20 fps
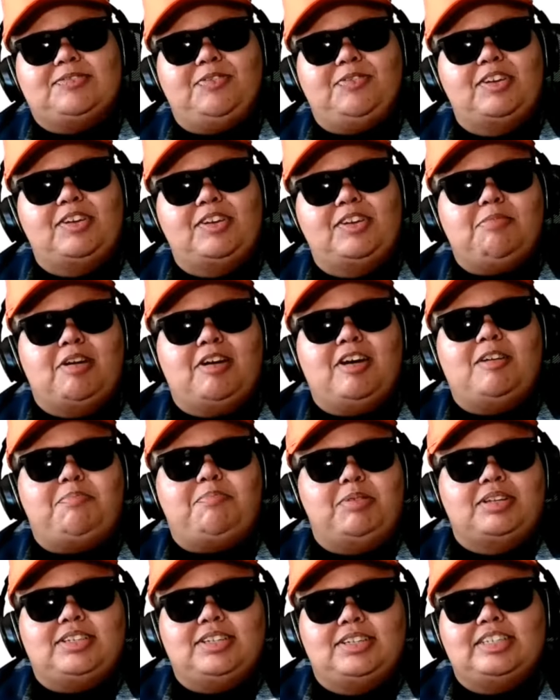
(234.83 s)
for Demar to
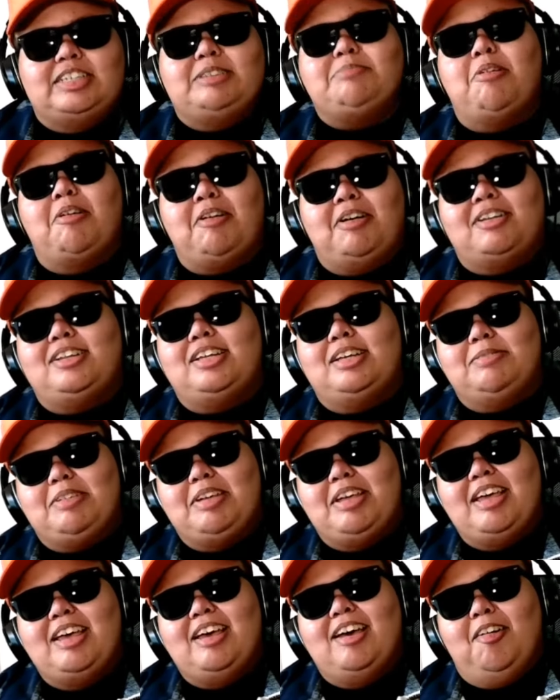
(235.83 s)
put the Debo clip
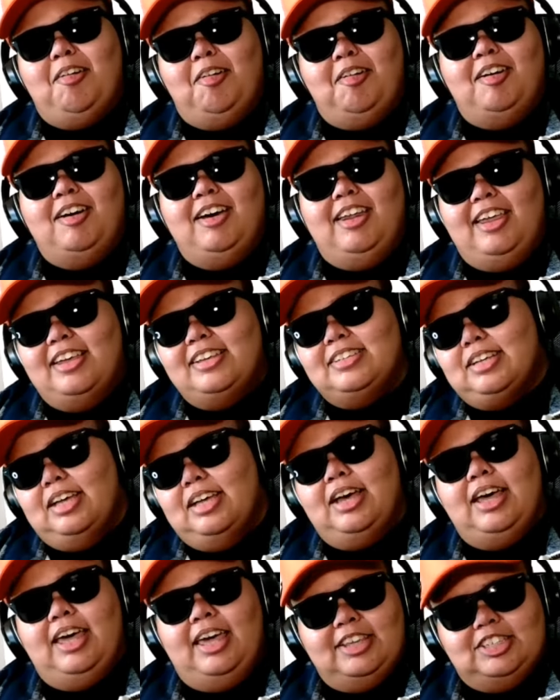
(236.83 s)
on his
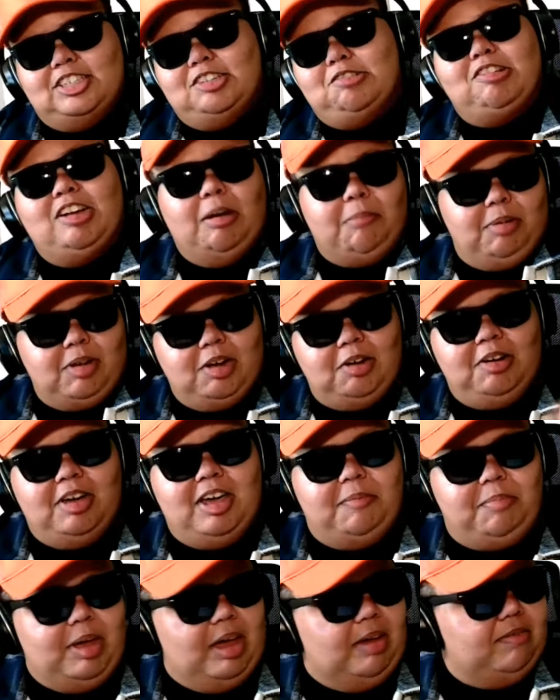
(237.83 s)
uh, Instagram. But go
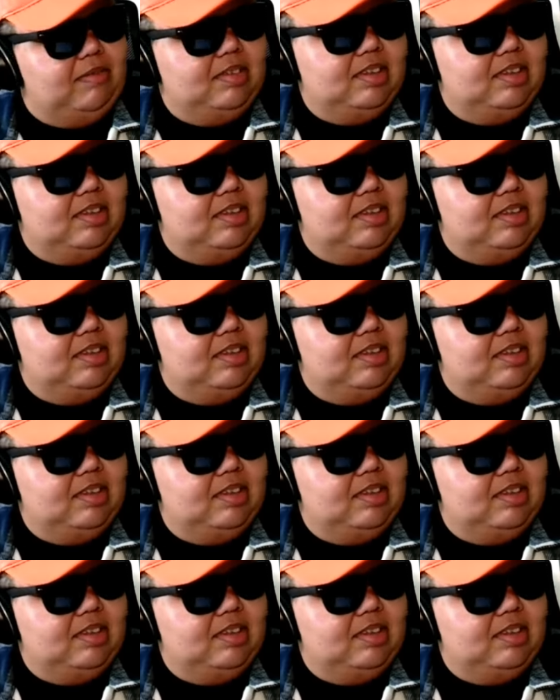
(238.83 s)
ahead, Pat.